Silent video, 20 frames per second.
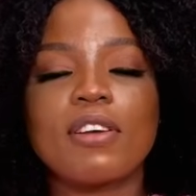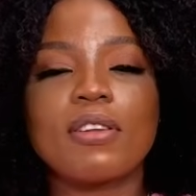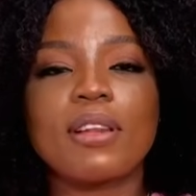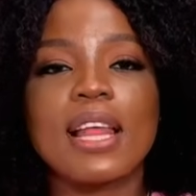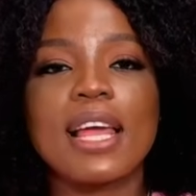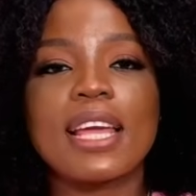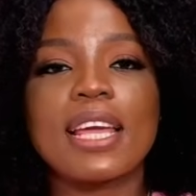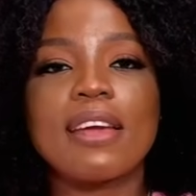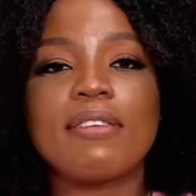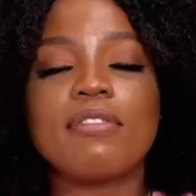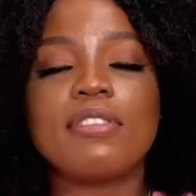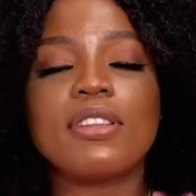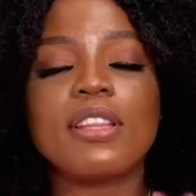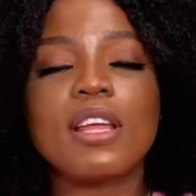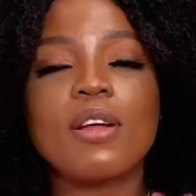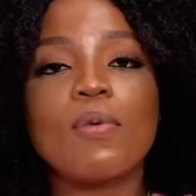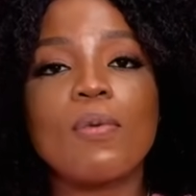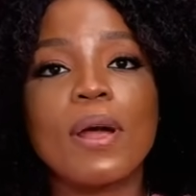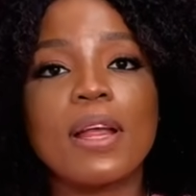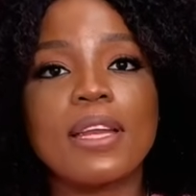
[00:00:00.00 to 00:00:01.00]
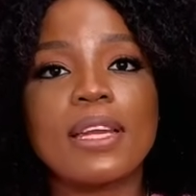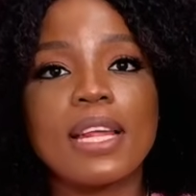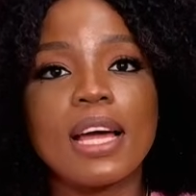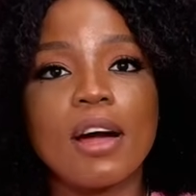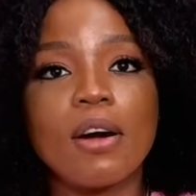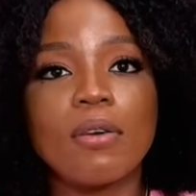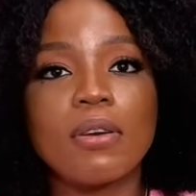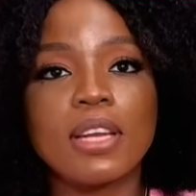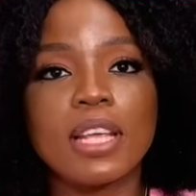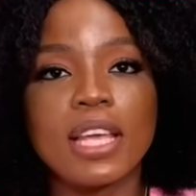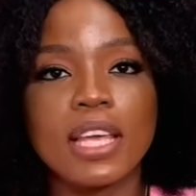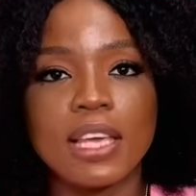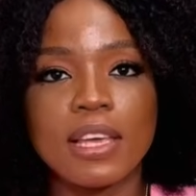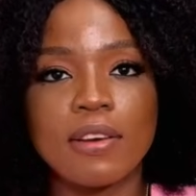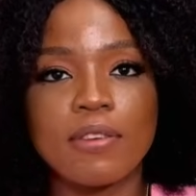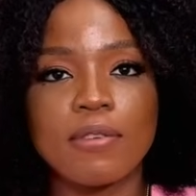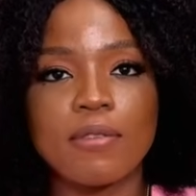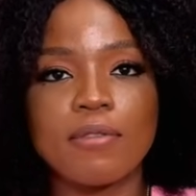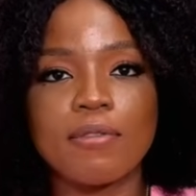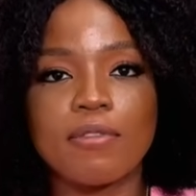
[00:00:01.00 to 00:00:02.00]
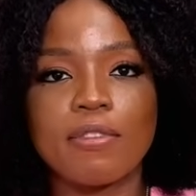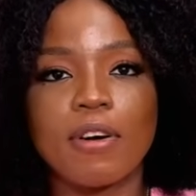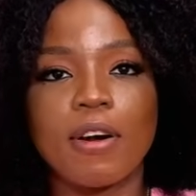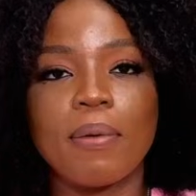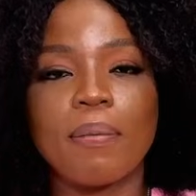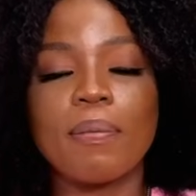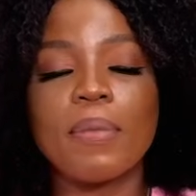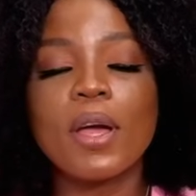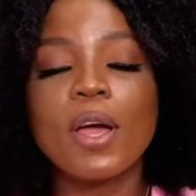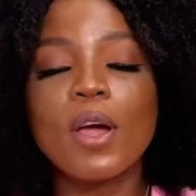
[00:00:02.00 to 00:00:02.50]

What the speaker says: like everything went downhill from